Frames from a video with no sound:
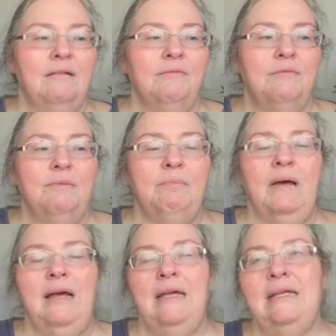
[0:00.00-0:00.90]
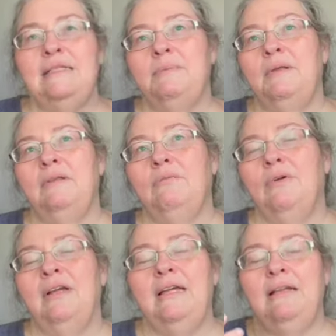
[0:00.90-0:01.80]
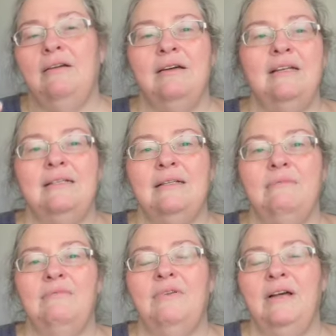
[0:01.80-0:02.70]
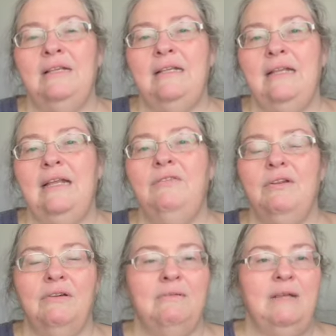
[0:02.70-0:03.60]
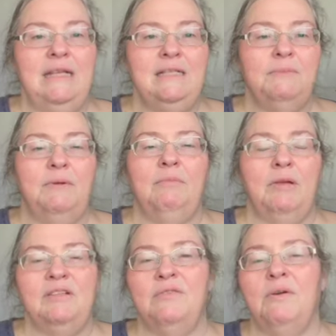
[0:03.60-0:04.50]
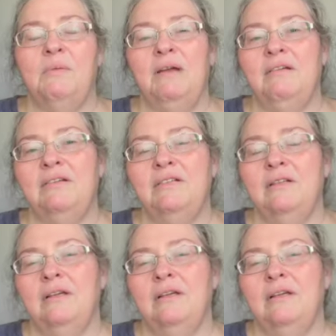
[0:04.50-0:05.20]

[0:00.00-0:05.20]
with my husband working nights, I'm finding, even though he spent most of our marriage